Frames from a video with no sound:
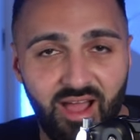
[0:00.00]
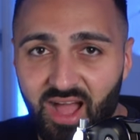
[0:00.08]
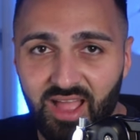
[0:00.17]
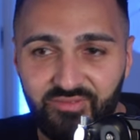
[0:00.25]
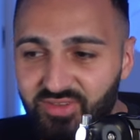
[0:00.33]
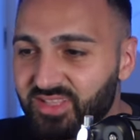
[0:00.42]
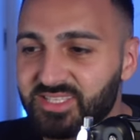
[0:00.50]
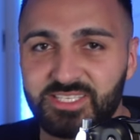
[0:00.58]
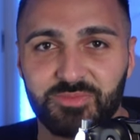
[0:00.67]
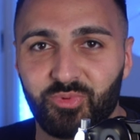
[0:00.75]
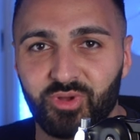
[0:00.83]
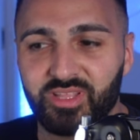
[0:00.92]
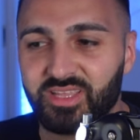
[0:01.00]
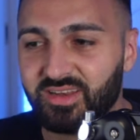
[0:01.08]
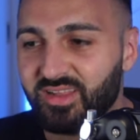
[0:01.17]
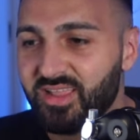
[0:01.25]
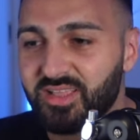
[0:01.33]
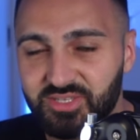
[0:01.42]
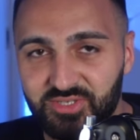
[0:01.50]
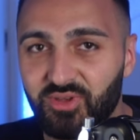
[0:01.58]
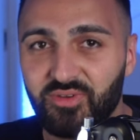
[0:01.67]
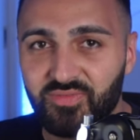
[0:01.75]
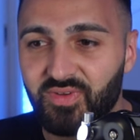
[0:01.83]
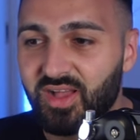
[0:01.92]
I think this is brilliant.
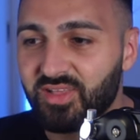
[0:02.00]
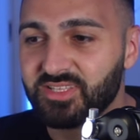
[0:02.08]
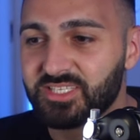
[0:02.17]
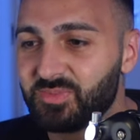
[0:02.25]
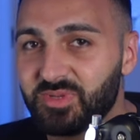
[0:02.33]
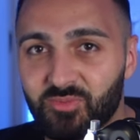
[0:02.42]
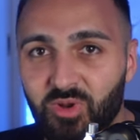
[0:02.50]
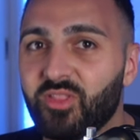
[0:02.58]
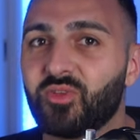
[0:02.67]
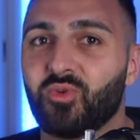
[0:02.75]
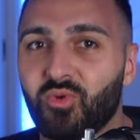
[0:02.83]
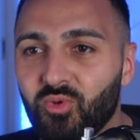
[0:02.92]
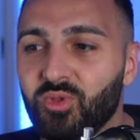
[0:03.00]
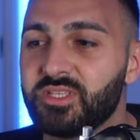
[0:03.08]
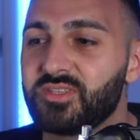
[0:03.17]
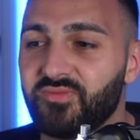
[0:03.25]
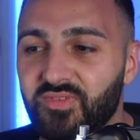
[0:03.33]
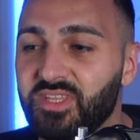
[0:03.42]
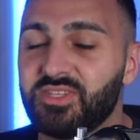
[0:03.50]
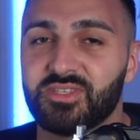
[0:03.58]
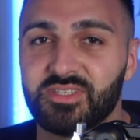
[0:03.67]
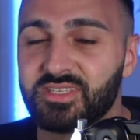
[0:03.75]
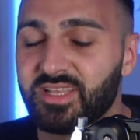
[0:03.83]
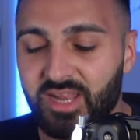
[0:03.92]
So far, this has been one of the coolest
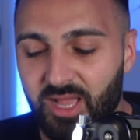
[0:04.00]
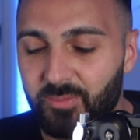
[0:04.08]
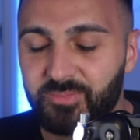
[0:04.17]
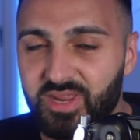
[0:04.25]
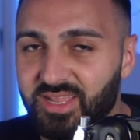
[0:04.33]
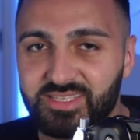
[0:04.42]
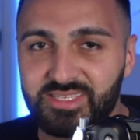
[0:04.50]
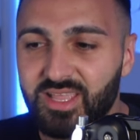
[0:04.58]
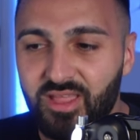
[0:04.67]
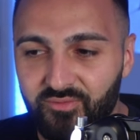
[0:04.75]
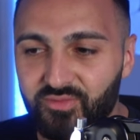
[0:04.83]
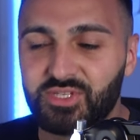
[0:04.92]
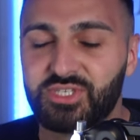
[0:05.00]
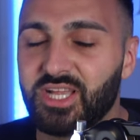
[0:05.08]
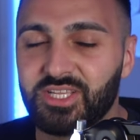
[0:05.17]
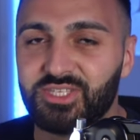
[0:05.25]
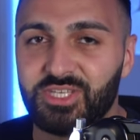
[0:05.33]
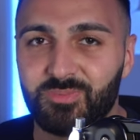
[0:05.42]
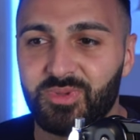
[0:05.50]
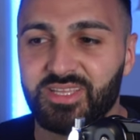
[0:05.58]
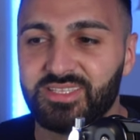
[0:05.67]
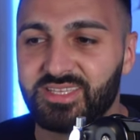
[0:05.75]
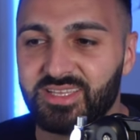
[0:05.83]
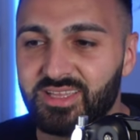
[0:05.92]
features and updates for
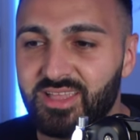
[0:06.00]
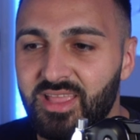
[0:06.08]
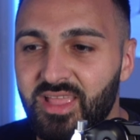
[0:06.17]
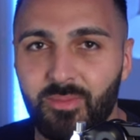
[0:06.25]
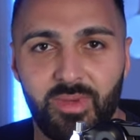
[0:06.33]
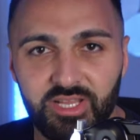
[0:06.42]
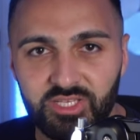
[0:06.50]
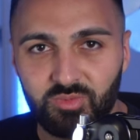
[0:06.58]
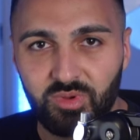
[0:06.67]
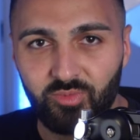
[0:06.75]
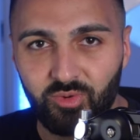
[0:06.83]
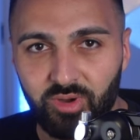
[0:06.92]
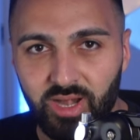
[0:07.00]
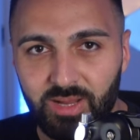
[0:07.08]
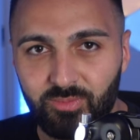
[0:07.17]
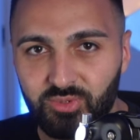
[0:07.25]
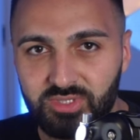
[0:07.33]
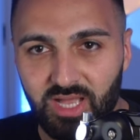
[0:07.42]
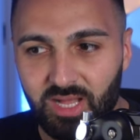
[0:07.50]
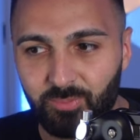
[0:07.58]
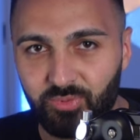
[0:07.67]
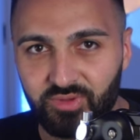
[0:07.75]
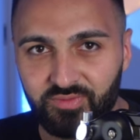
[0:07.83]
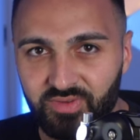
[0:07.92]
ChatGPT. Imagine when we're able to
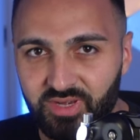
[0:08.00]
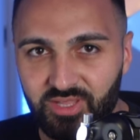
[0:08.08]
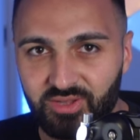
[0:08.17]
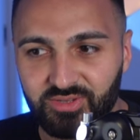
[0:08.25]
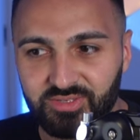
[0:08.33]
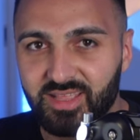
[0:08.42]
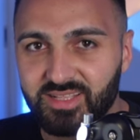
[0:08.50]
upload video.